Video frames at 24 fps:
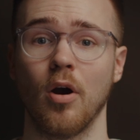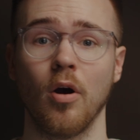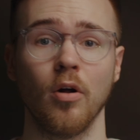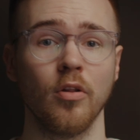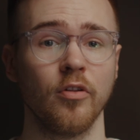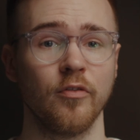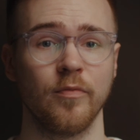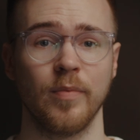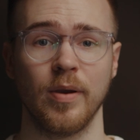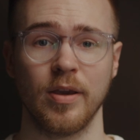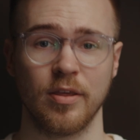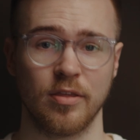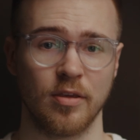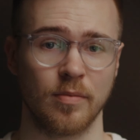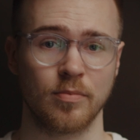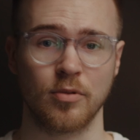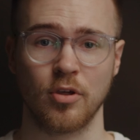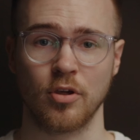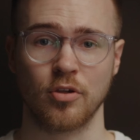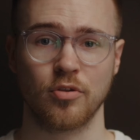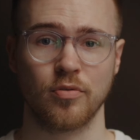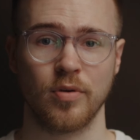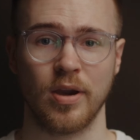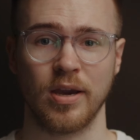all of my
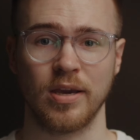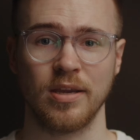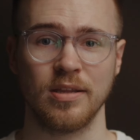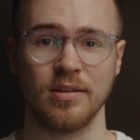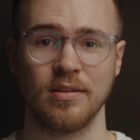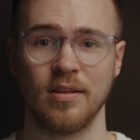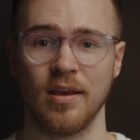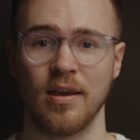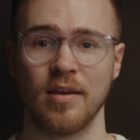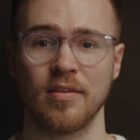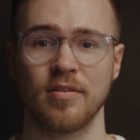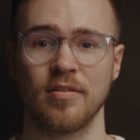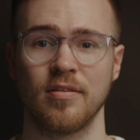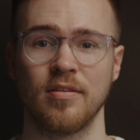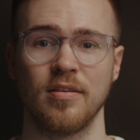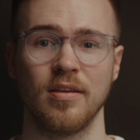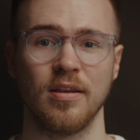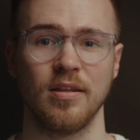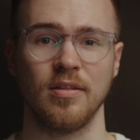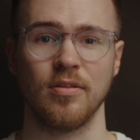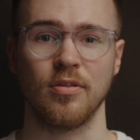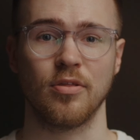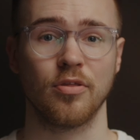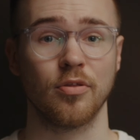subject tracking tests
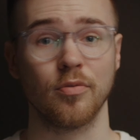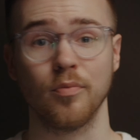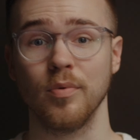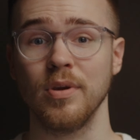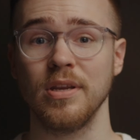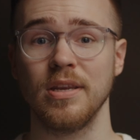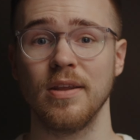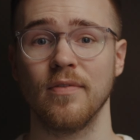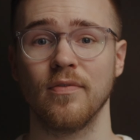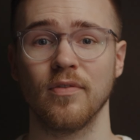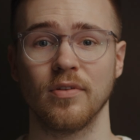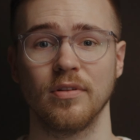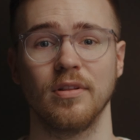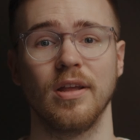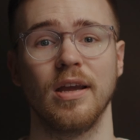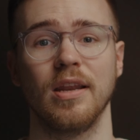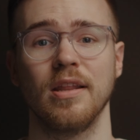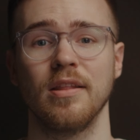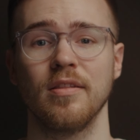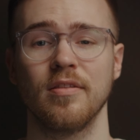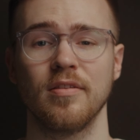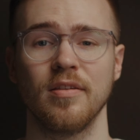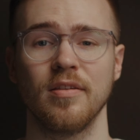in 3 different lighting